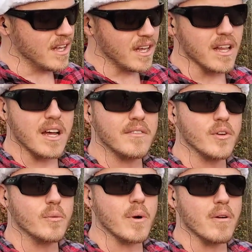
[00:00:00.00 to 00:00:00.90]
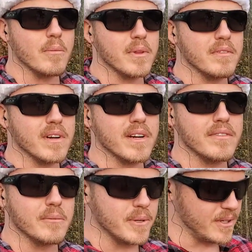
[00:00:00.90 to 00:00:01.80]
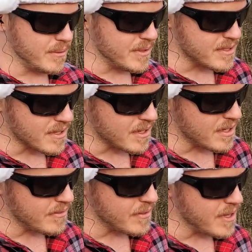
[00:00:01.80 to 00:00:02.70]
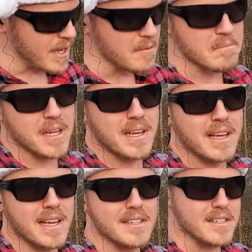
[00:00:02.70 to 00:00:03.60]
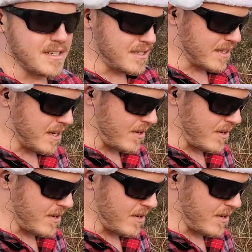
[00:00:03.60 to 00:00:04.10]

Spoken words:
A lot of you are probably very familiar with this gun. If you're not, it's a decent carry